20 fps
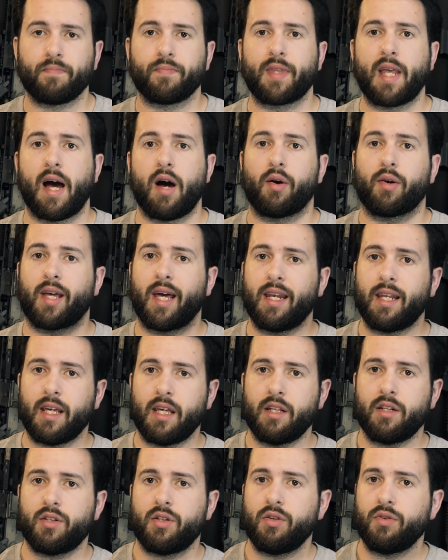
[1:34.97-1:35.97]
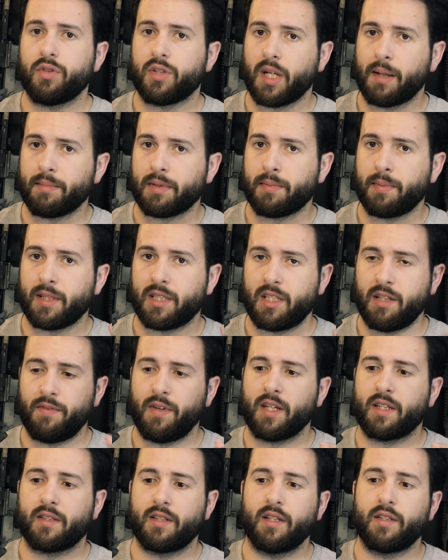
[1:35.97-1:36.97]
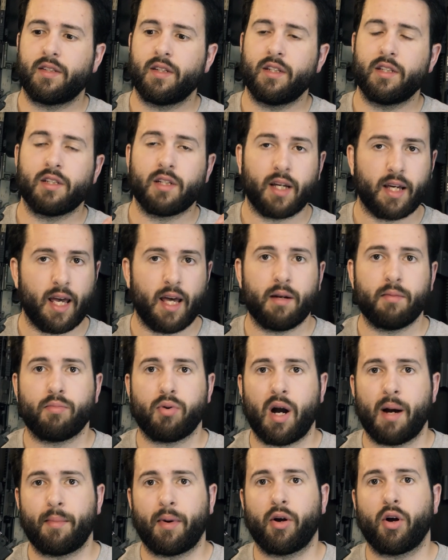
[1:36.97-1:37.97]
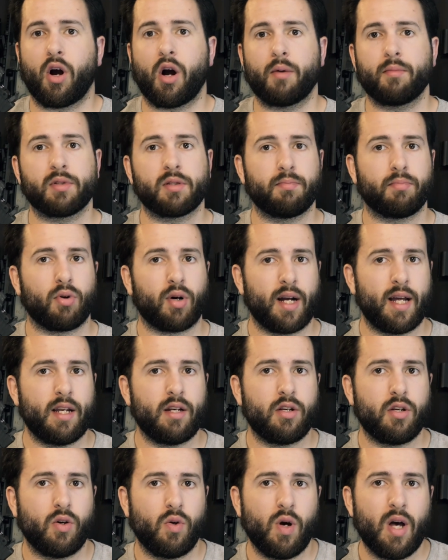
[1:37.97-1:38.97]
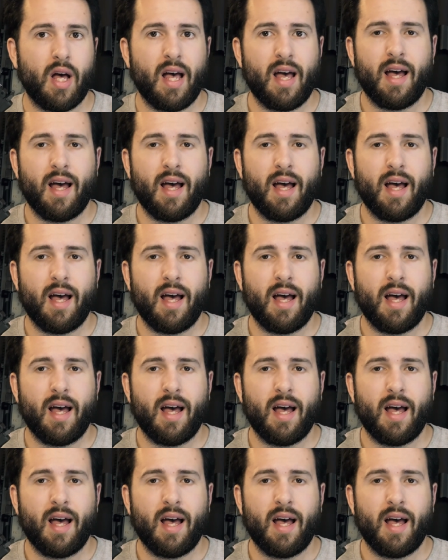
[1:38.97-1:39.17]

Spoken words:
Now, getting into some specifics, this is, again, Primary Arms' brand new